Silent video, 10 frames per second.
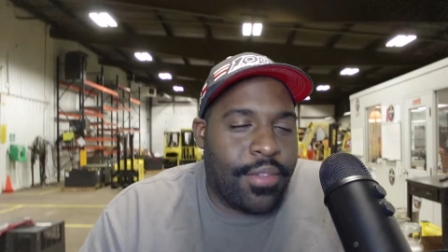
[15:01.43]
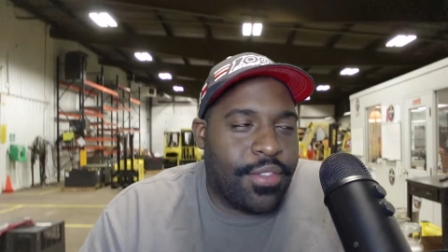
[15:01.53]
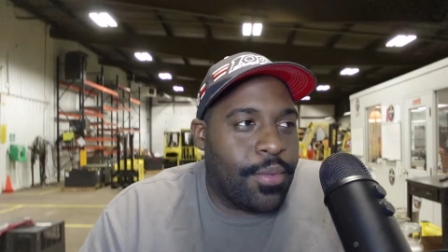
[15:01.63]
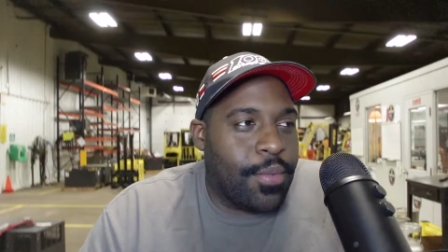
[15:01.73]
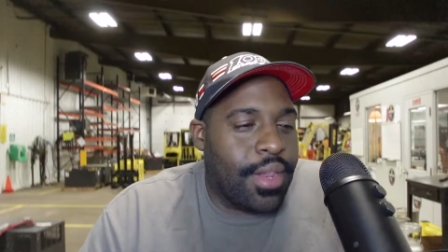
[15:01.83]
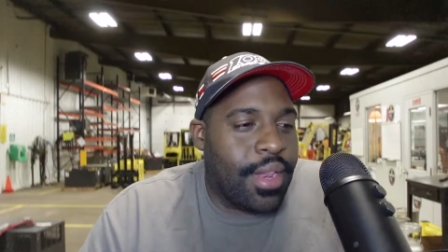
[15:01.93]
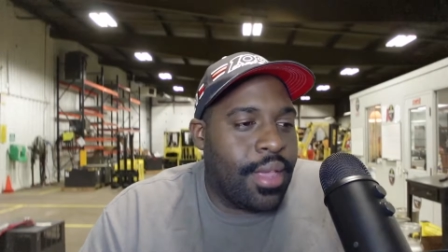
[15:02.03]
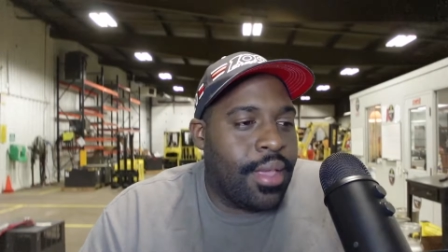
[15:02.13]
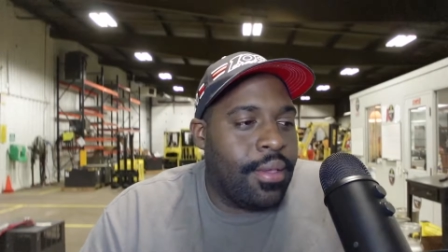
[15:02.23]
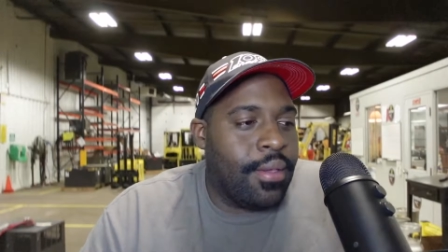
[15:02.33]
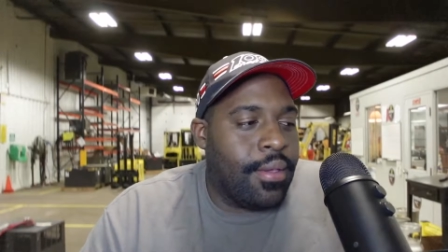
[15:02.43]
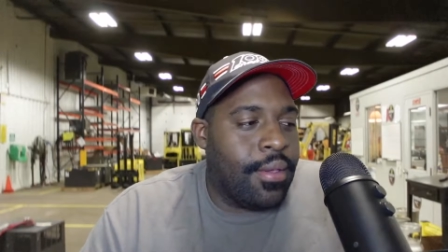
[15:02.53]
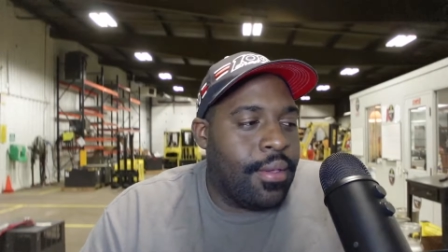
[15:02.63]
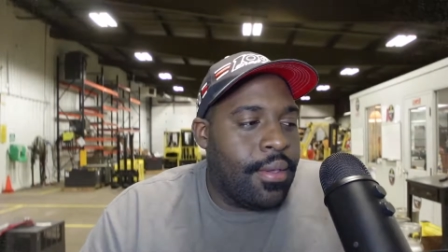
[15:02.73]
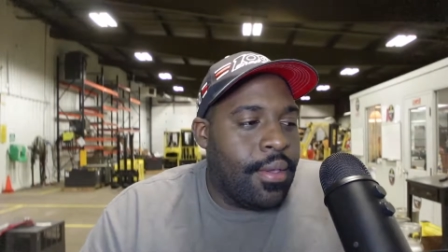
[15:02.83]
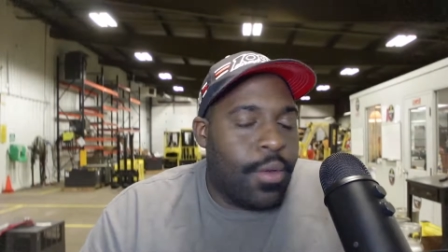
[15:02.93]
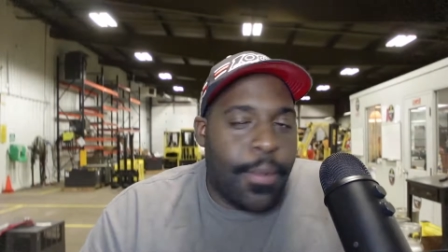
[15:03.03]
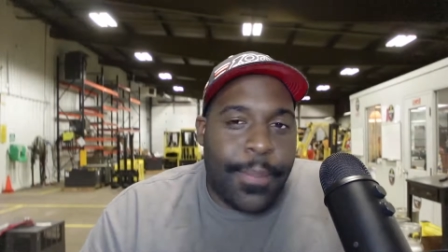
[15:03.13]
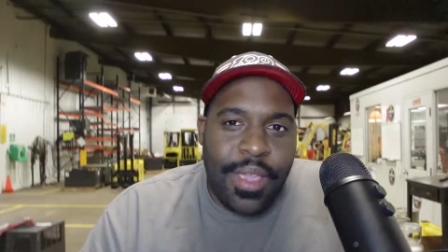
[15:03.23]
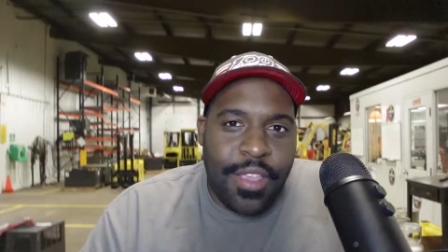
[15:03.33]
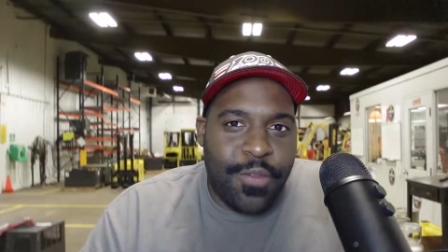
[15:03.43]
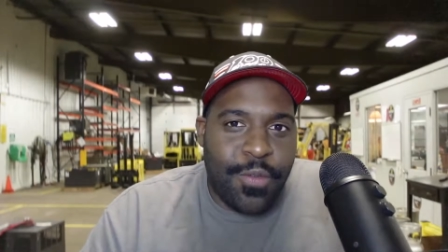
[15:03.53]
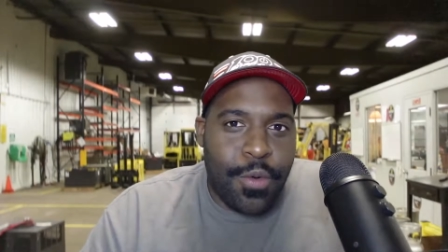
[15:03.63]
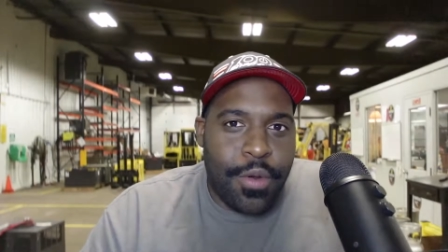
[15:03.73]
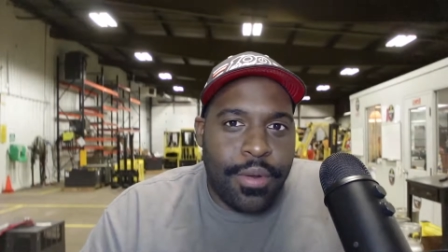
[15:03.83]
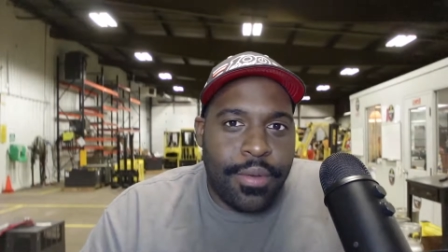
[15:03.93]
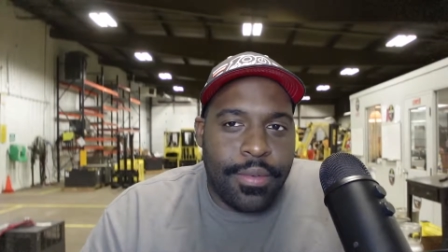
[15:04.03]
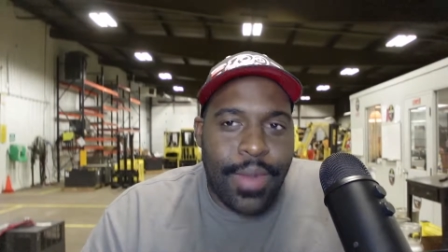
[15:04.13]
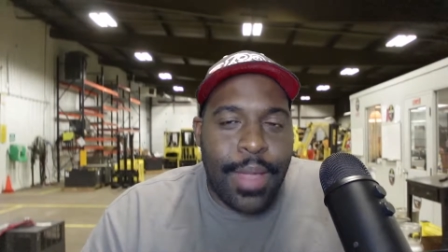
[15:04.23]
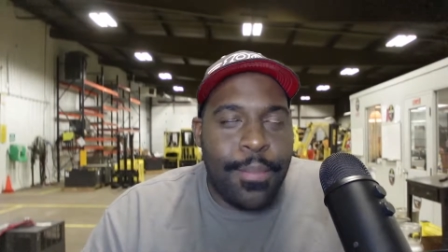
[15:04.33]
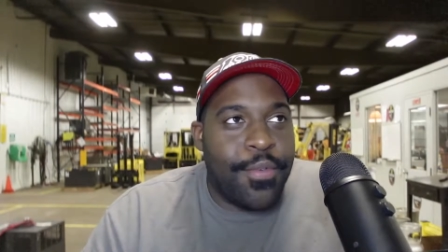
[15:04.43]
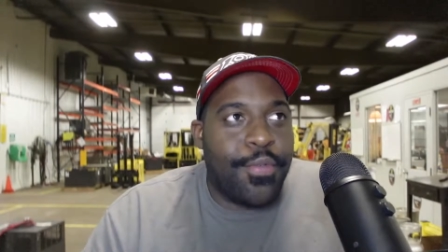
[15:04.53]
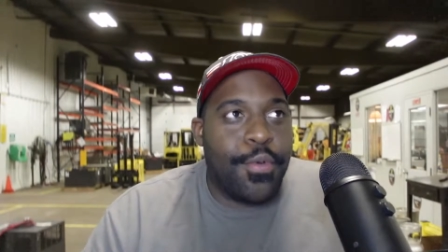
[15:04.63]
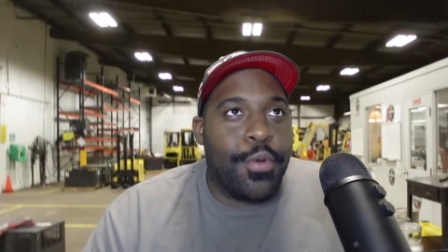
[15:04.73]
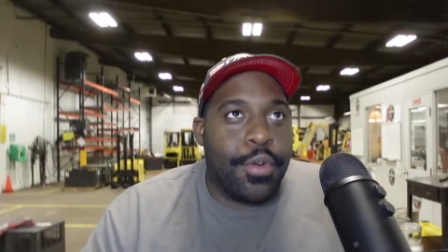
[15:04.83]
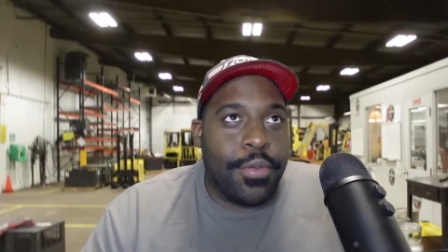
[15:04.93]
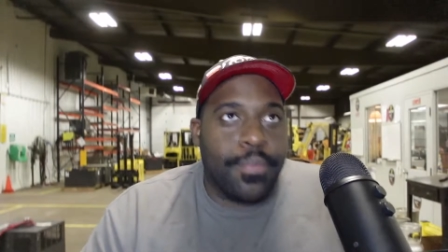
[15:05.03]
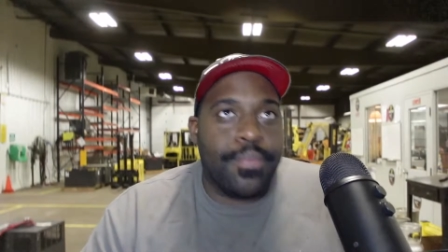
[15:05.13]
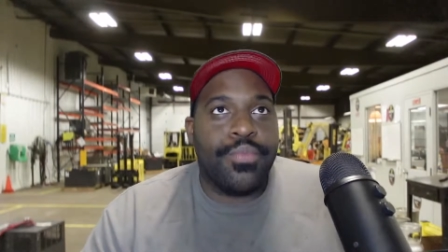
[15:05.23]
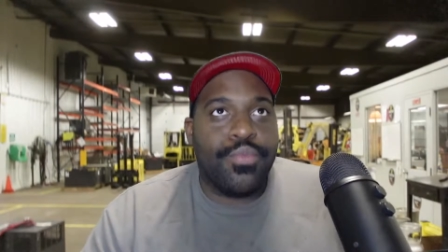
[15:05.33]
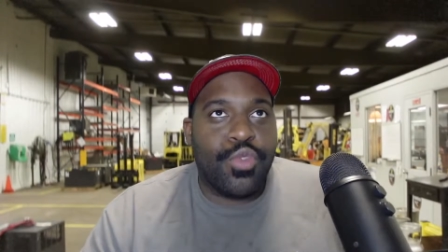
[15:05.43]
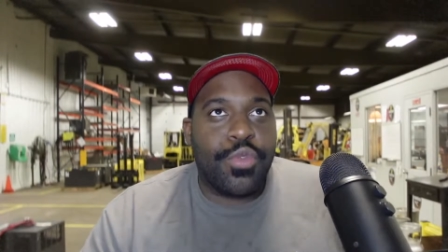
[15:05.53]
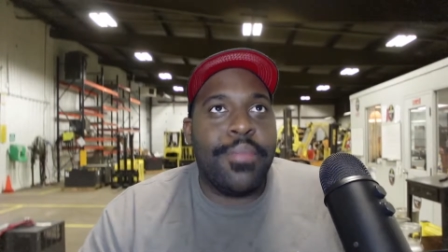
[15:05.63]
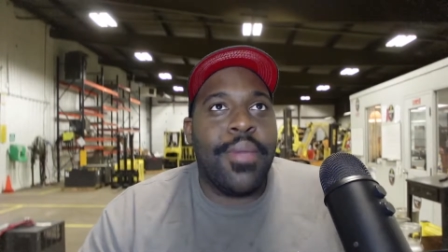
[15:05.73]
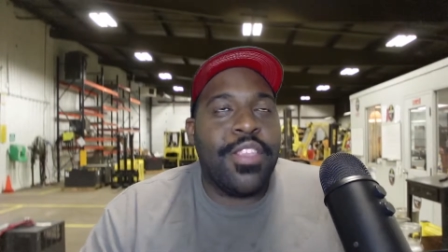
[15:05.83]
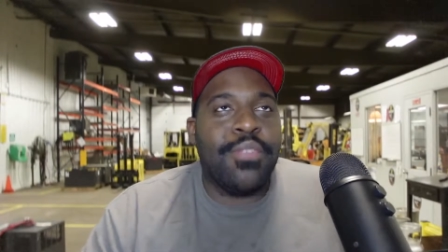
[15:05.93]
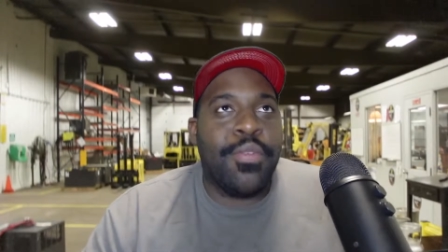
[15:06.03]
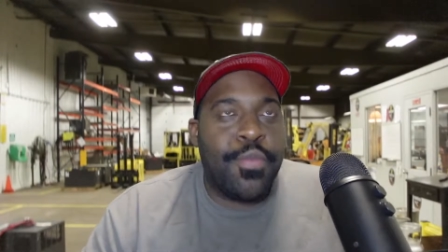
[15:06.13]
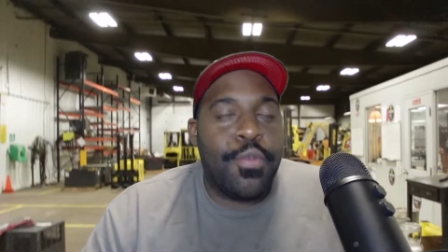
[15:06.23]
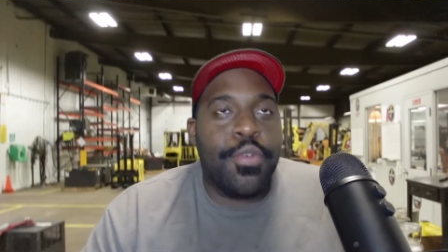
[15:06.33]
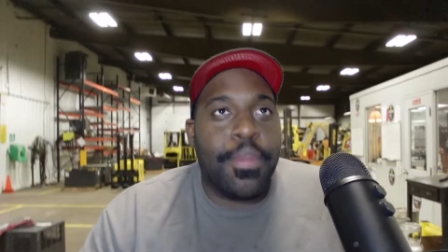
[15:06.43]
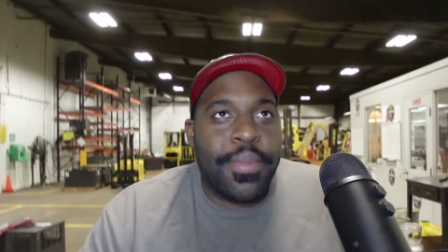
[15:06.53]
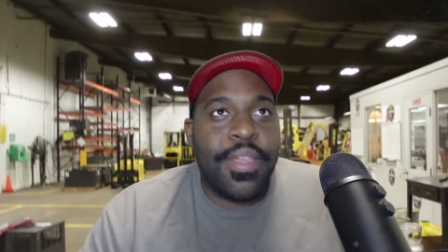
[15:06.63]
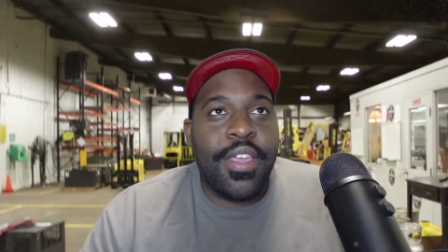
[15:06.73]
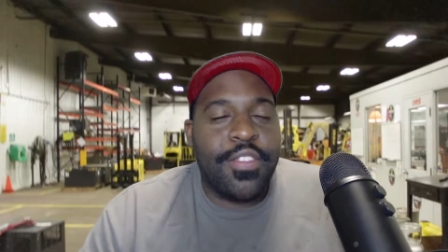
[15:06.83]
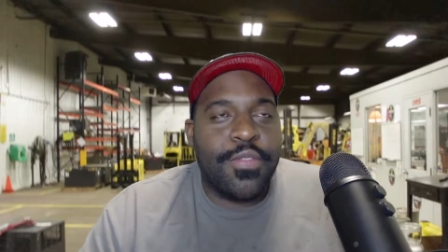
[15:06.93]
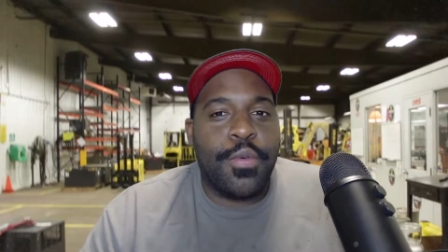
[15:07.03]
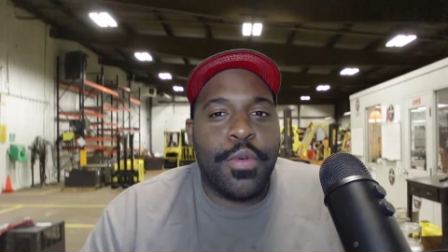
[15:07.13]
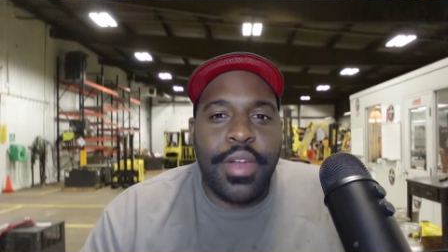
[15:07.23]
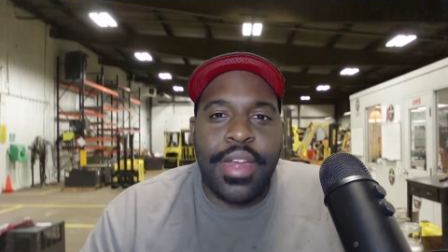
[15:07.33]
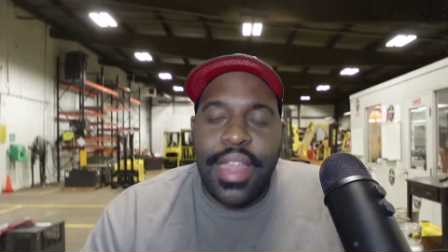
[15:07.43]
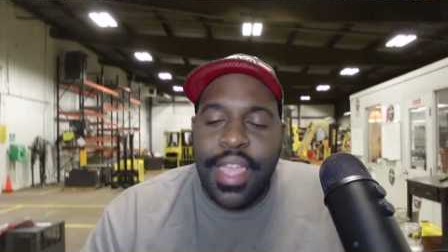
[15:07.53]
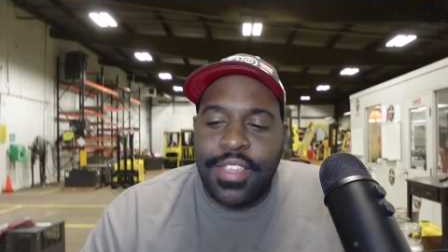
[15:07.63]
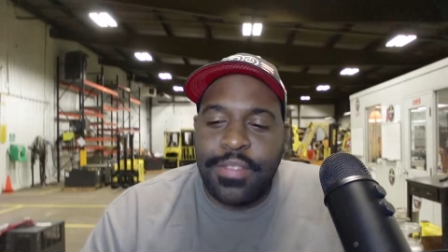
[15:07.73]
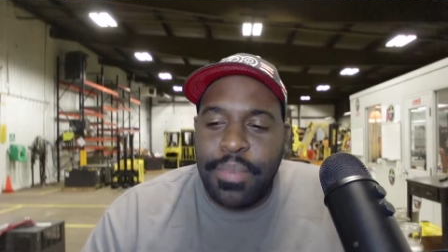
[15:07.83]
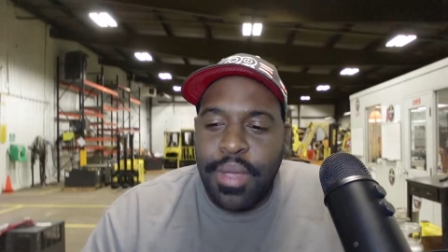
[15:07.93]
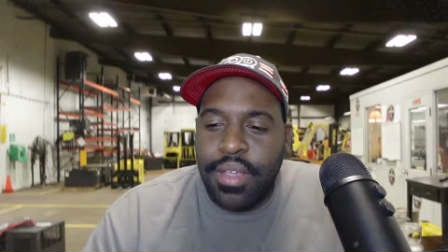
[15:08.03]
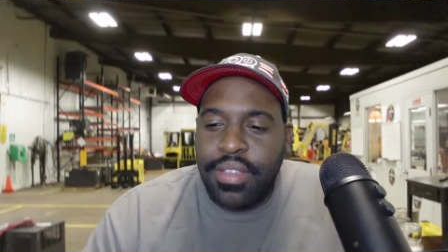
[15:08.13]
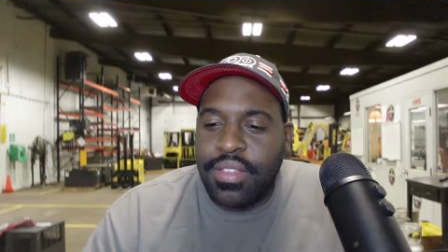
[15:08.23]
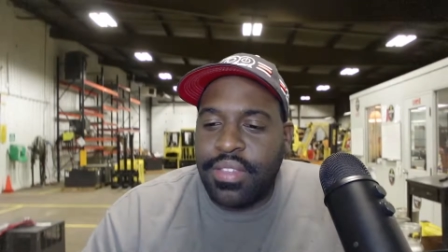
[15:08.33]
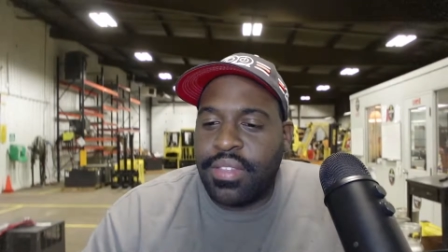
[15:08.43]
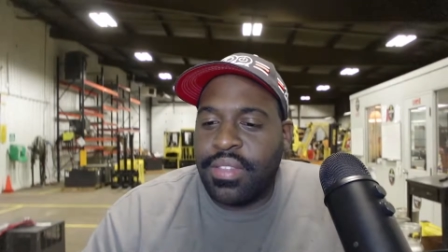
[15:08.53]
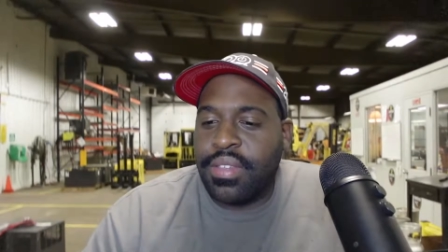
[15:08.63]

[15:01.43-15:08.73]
when a PS4, right before, 3 months before the PS4 and Xbox,